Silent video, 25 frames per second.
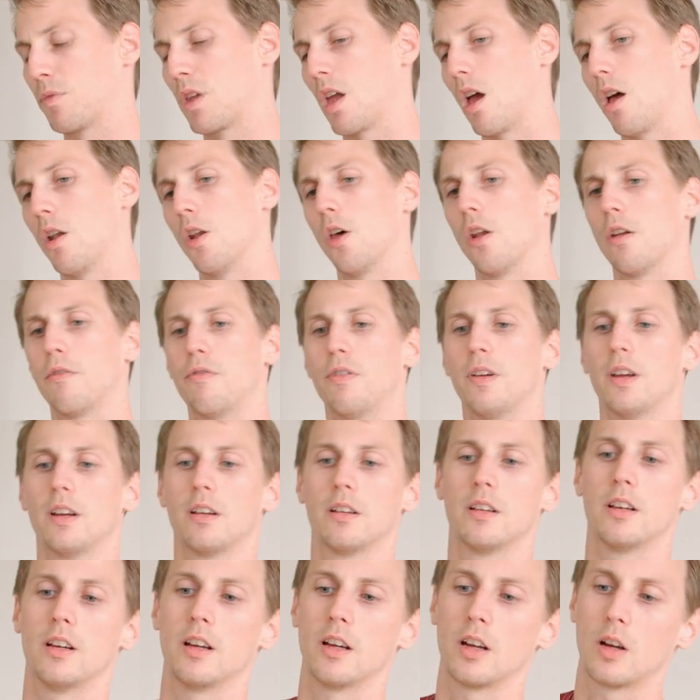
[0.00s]
Another thing,
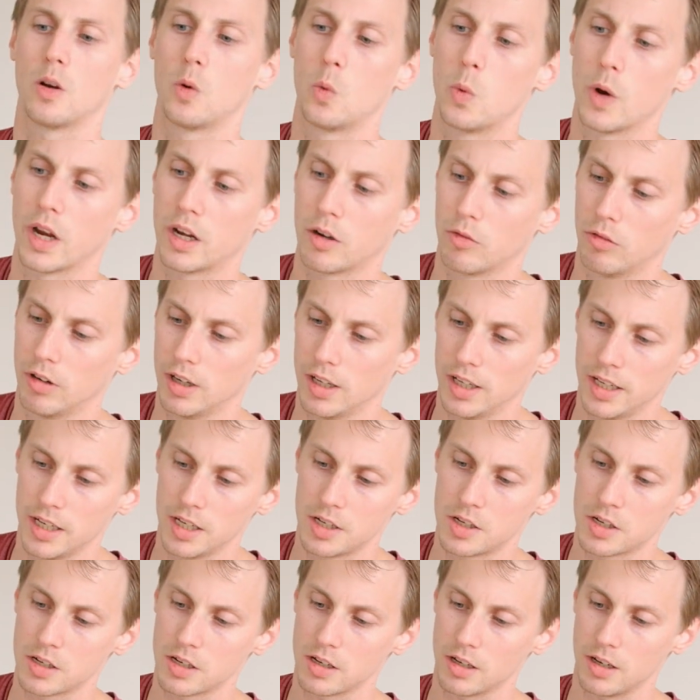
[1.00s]
the quick
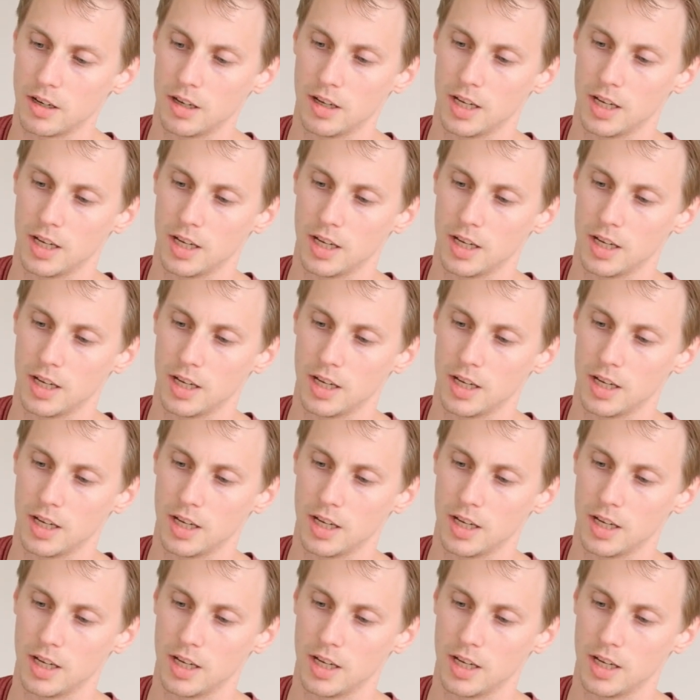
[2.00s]
release